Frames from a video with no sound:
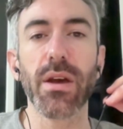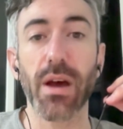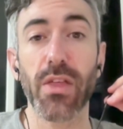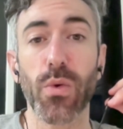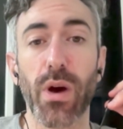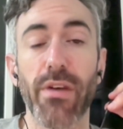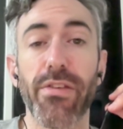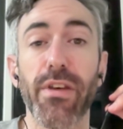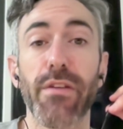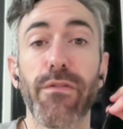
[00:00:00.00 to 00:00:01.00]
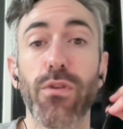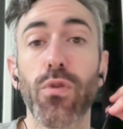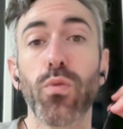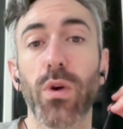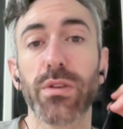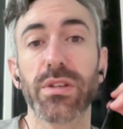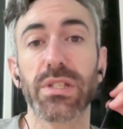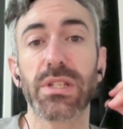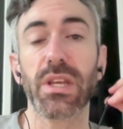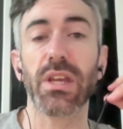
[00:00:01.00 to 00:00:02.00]
Otherwise, if you want to
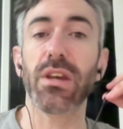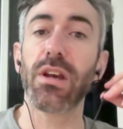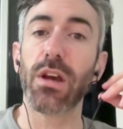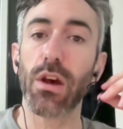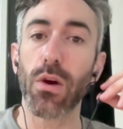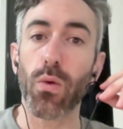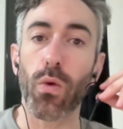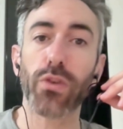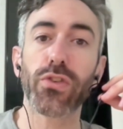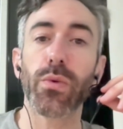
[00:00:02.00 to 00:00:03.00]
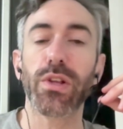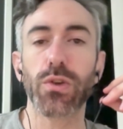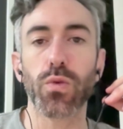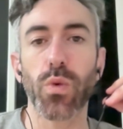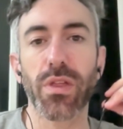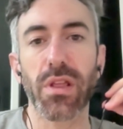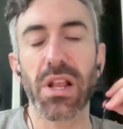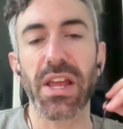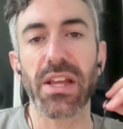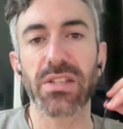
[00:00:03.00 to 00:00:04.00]
see what do we do with
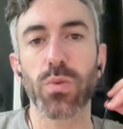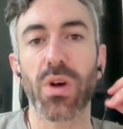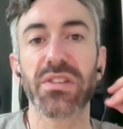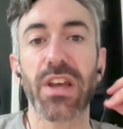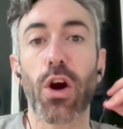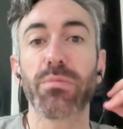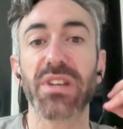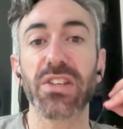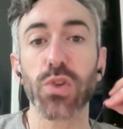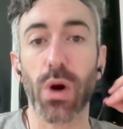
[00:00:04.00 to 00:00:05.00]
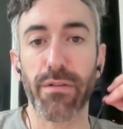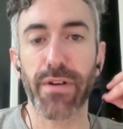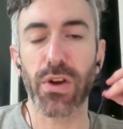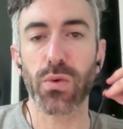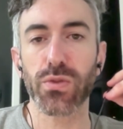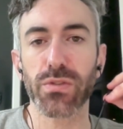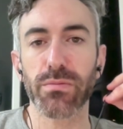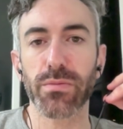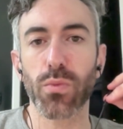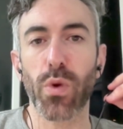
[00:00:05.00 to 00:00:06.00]
leads once they opt into our funnels,
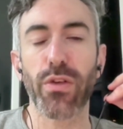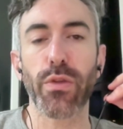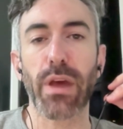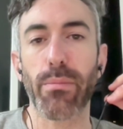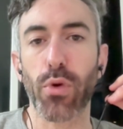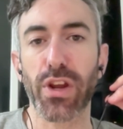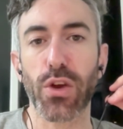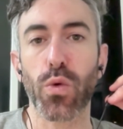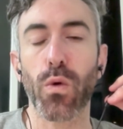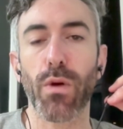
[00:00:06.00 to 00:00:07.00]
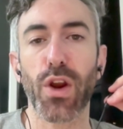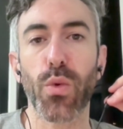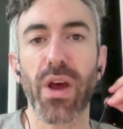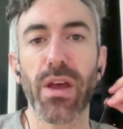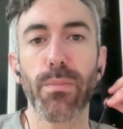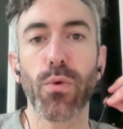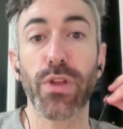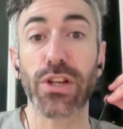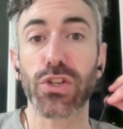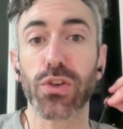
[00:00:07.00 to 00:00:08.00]
whether they book in a call right away or
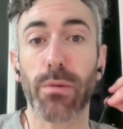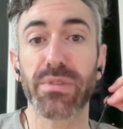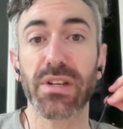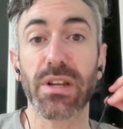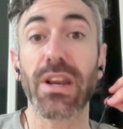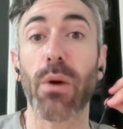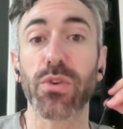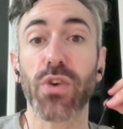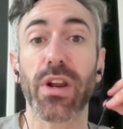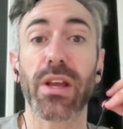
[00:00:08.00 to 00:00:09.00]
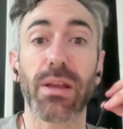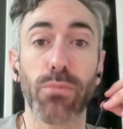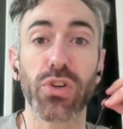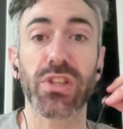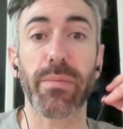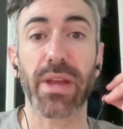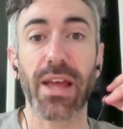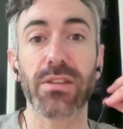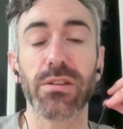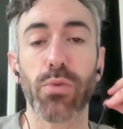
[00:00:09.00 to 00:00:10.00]
they just opt in and now we're trying to push them
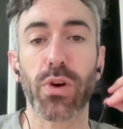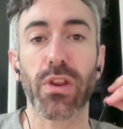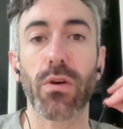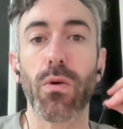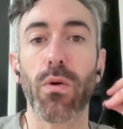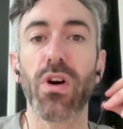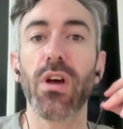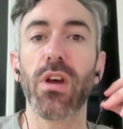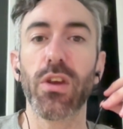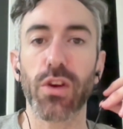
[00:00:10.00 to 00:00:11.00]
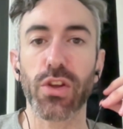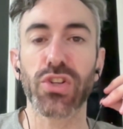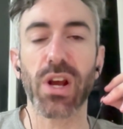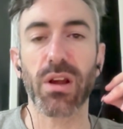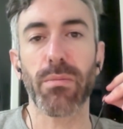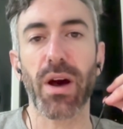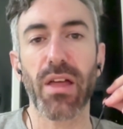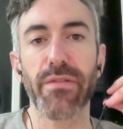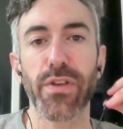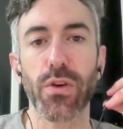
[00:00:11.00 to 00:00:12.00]
again to book in a call, you can check my
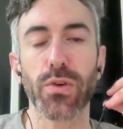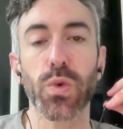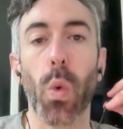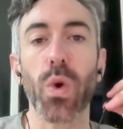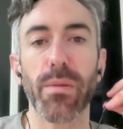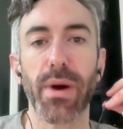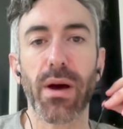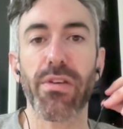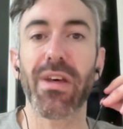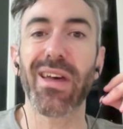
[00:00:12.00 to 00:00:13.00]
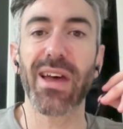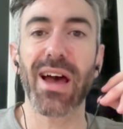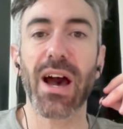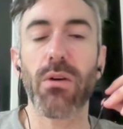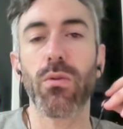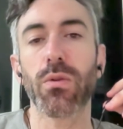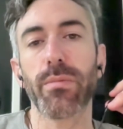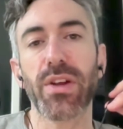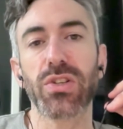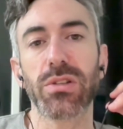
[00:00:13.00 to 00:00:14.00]
other video talking about how
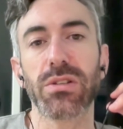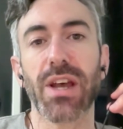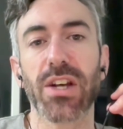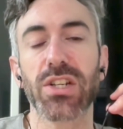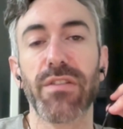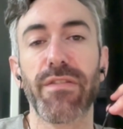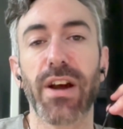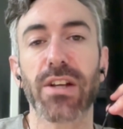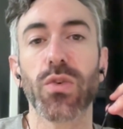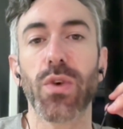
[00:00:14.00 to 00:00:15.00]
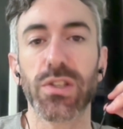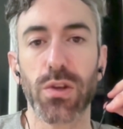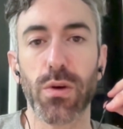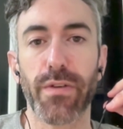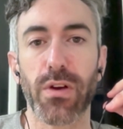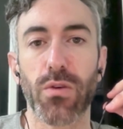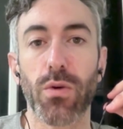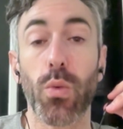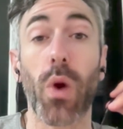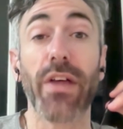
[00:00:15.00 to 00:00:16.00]
automations actually factor into your funnel
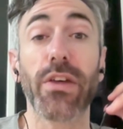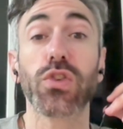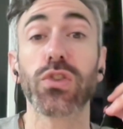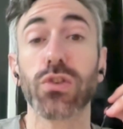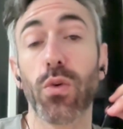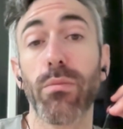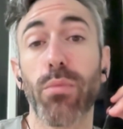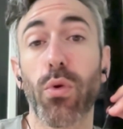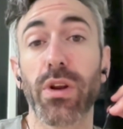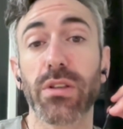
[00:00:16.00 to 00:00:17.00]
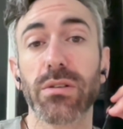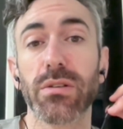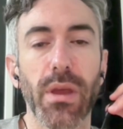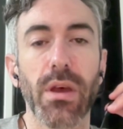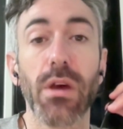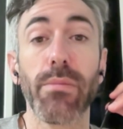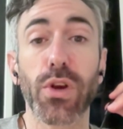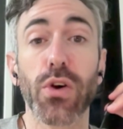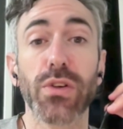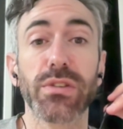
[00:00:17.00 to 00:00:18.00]
and why they're so important,
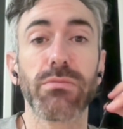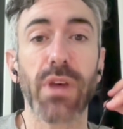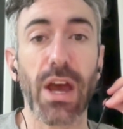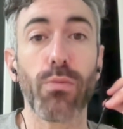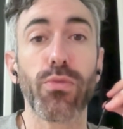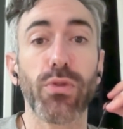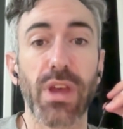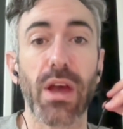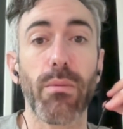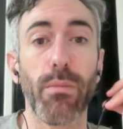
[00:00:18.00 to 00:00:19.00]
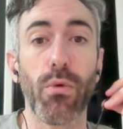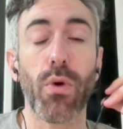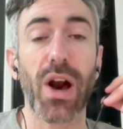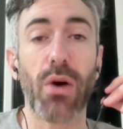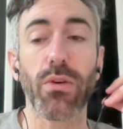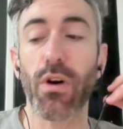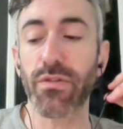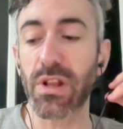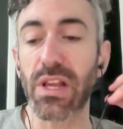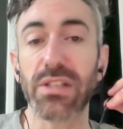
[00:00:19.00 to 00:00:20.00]
because they help you get more out of
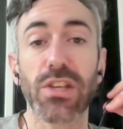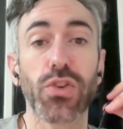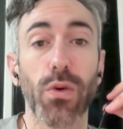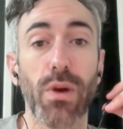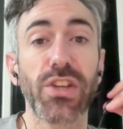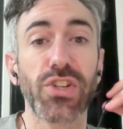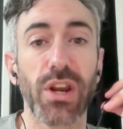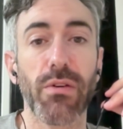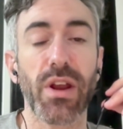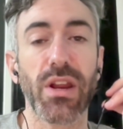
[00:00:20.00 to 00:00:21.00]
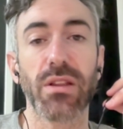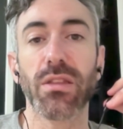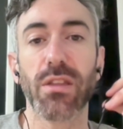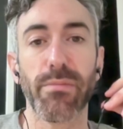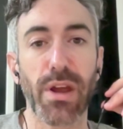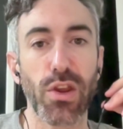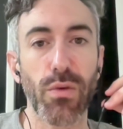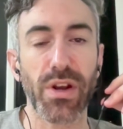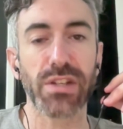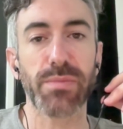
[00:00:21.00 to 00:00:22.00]
the leads that you're already generating, the money you're
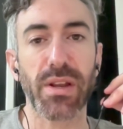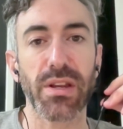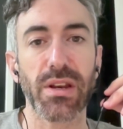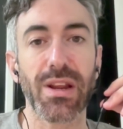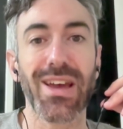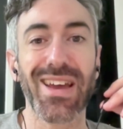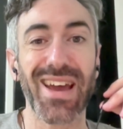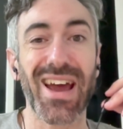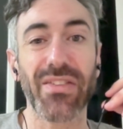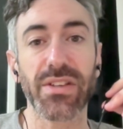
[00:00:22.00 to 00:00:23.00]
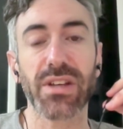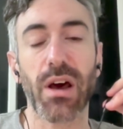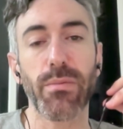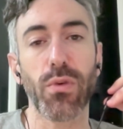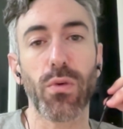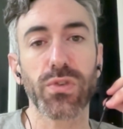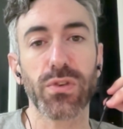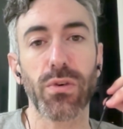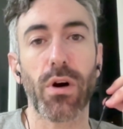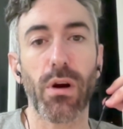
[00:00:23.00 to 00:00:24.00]
already spending, and the time you
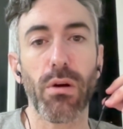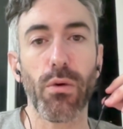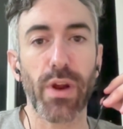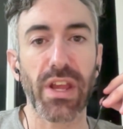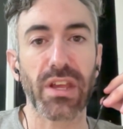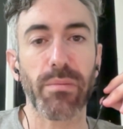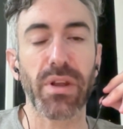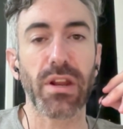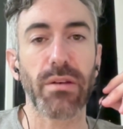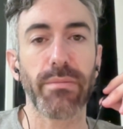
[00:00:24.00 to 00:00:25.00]
also are already committed